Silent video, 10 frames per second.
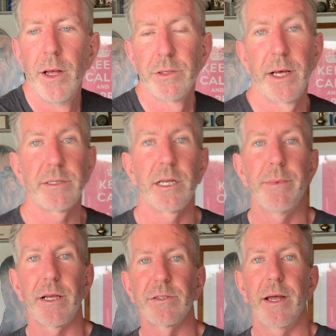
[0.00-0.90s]
So that's going
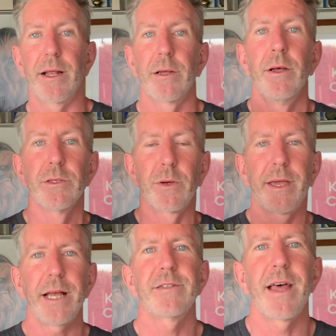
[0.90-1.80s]
to be exciting. So
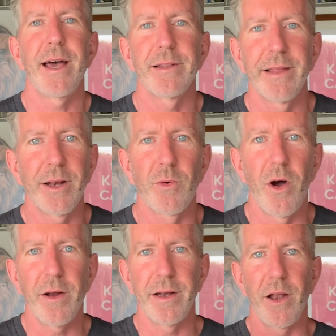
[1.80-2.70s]
catch that later
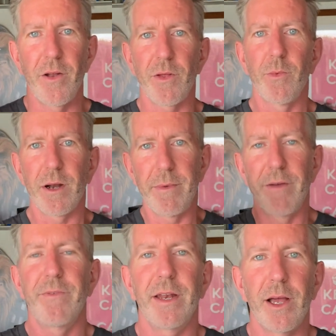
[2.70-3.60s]
on in another one of
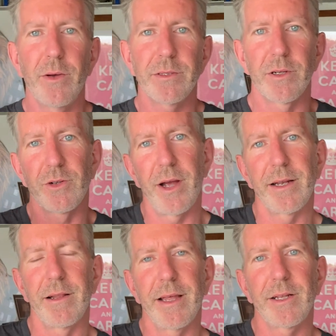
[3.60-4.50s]
my videos. I'll try
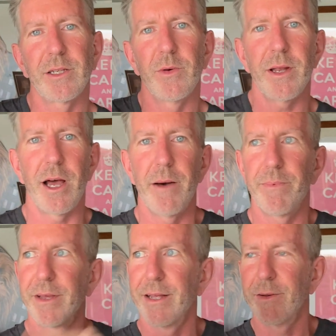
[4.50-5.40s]
and link to it
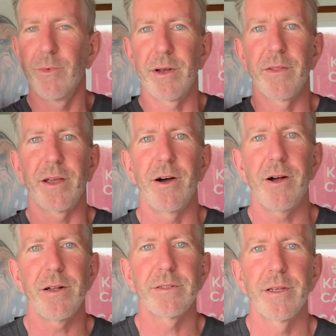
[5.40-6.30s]
up in one of the
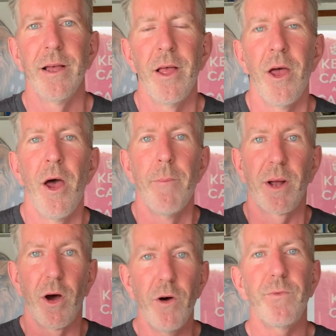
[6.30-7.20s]
cards.
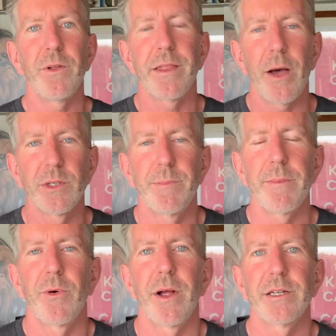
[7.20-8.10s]
But hopefully that was a
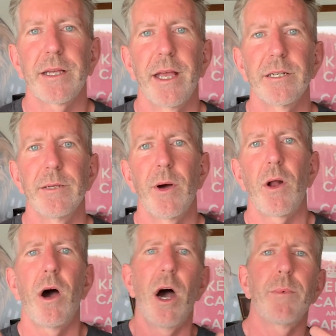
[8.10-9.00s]
bit more education about
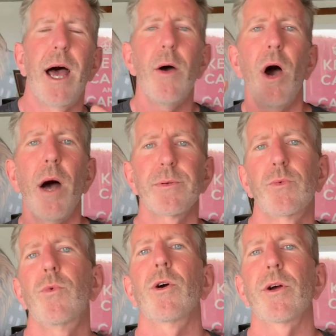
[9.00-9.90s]
how hops
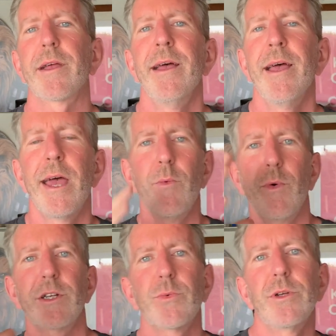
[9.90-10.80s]
work and
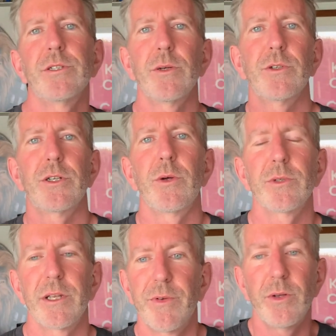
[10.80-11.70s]
which ones you
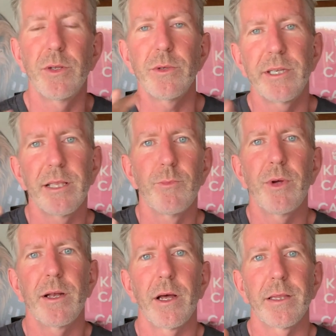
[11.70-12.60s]
choose. And if you do see them
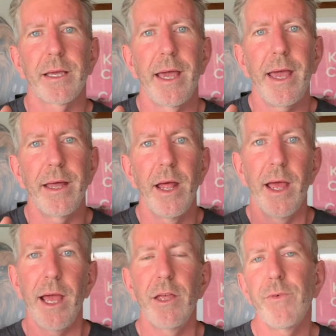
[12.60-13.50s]
written on the can,
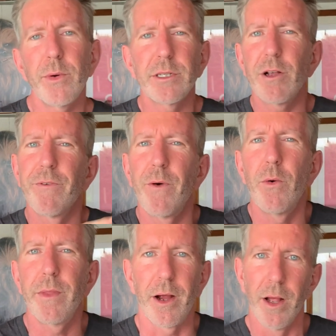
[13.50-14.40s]
hey, you've always got your
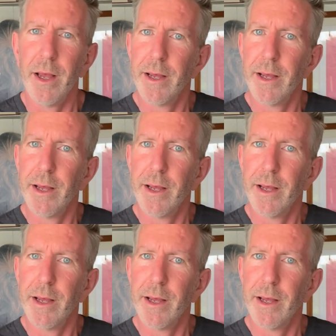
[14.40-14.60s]
phone there.